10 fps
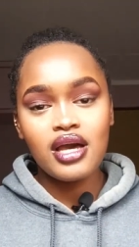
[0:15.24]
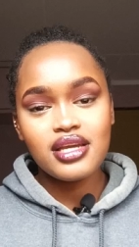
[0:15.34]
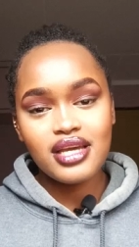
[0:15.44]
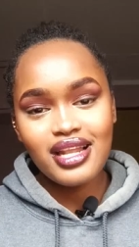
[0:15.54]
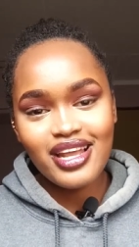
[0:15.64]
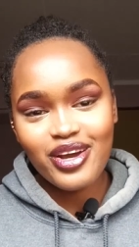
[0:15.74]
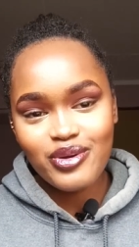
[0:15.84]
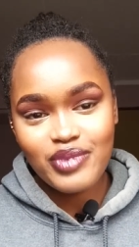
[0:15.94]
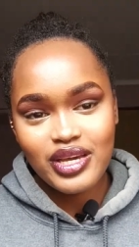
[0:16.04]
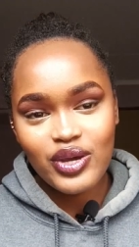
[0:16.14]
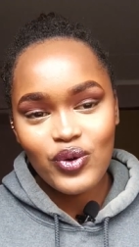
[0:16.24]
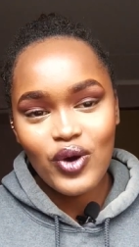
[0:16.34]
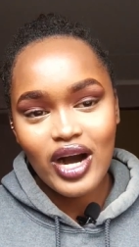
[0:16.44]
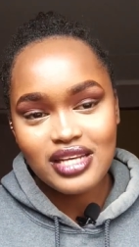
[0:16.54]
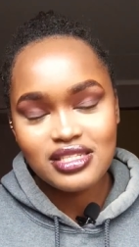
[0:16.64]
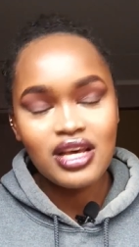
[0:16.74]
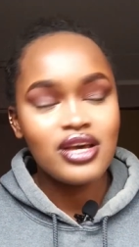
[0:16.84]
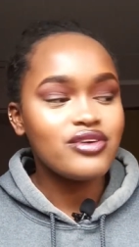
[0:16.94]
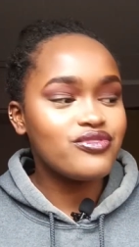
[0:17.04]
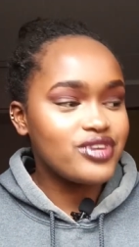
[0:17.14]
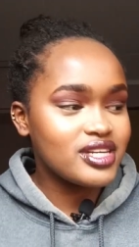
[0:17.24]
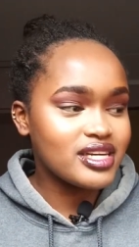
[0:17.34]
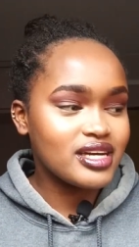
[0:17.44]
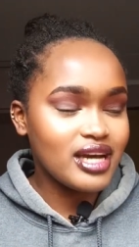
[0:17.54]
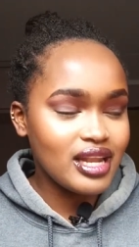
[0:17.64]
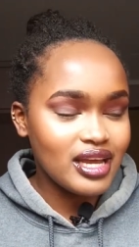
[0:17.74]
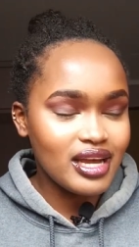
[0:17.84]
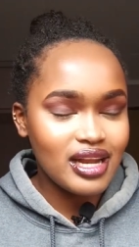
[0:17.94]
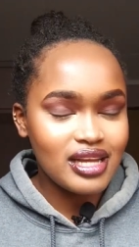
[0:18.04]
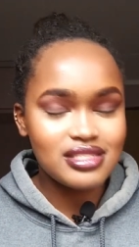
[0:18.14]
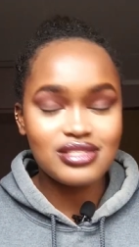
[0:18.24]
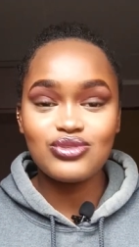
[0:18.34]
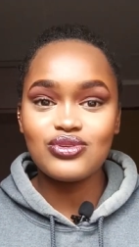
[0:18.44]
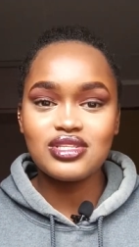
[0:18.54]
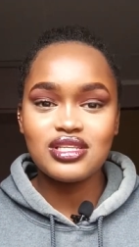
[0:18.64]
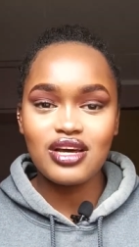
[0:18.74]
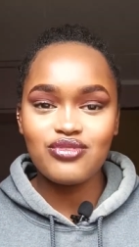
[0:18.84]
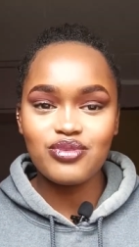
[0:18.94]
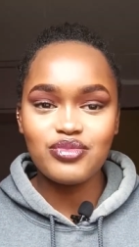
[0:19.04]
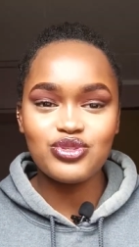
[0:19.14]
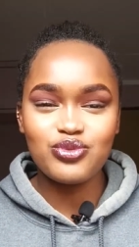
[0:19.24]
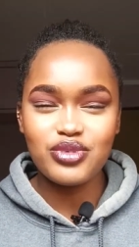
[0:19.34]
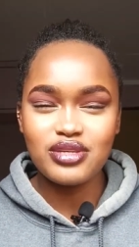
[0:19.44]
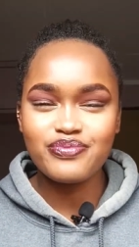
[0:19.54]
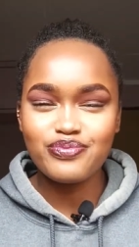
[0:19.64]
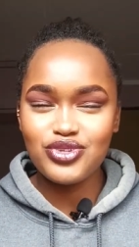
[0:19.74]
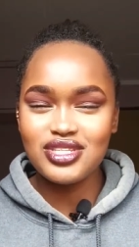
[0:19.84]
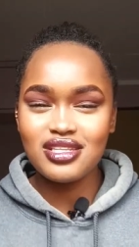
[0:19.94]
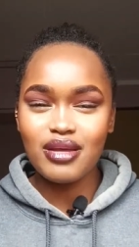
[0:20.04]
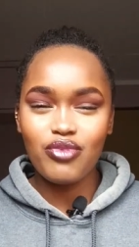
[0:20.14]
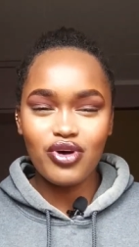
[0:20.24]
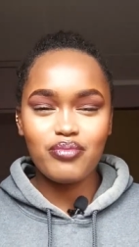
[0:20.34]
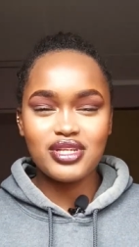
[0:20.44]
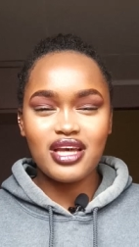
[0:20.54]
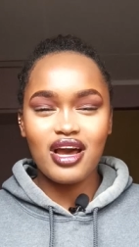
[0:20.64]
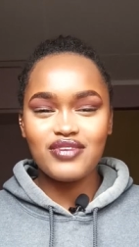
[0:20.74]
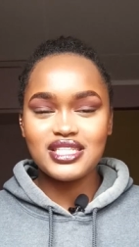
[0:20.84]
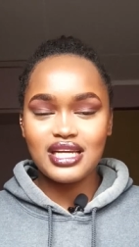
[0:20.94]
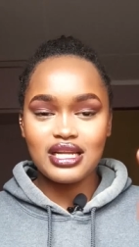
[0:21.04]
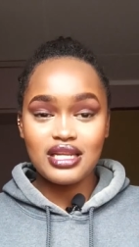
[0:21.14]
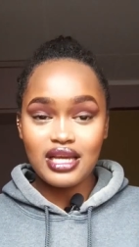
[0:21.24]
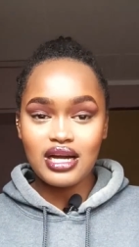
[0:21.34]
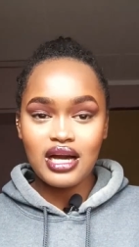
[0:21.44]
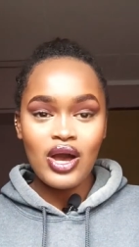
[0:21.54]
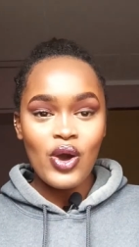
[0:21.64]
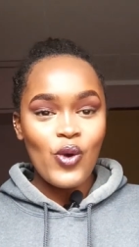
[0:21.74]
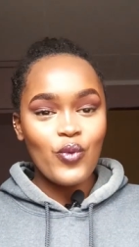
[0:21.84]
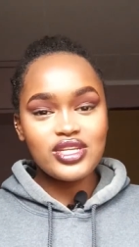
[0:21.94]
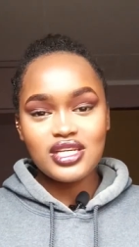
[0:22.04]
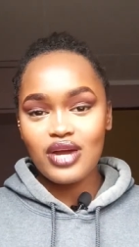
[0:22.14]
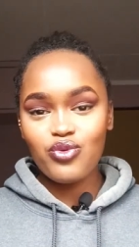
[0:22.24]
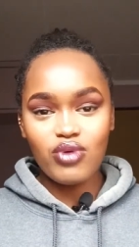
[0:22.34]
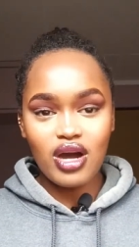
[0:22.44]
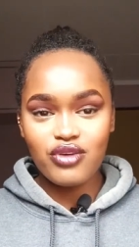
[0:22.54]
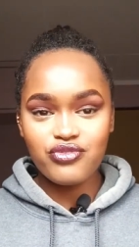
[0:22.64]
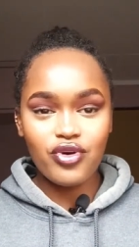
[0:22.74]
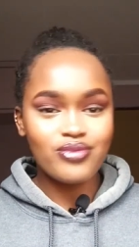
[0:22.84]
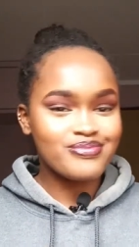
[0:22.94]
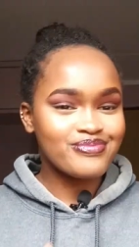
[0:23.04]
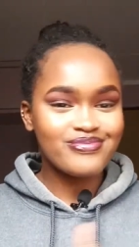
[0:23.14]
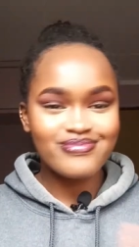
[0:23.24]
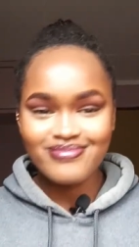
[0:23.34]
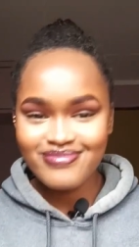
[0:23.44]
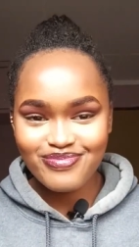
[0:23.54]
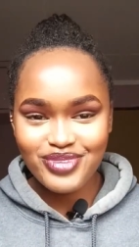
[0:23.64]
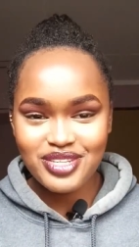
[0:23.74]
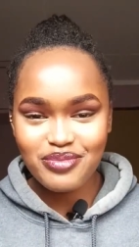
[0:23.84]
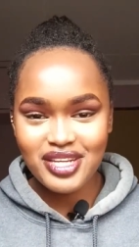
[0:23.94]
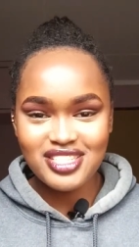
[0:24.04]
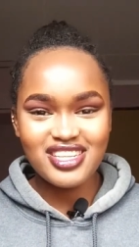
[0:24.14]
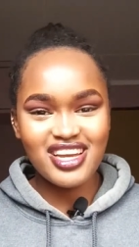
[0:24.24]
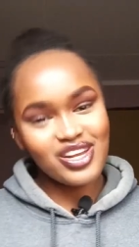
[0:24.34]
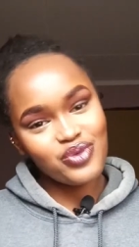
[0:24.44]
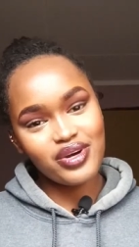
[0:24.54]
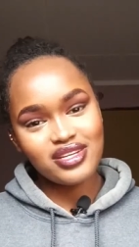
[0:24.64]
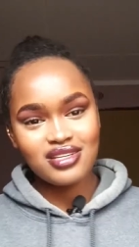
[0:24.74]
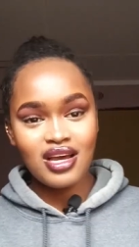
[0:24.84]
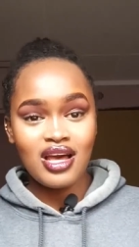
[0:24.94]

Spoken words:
girl like me who has very curly eyelashes. So it's hard for me to be putting them on, but I have a technique which can work for pretty much anyone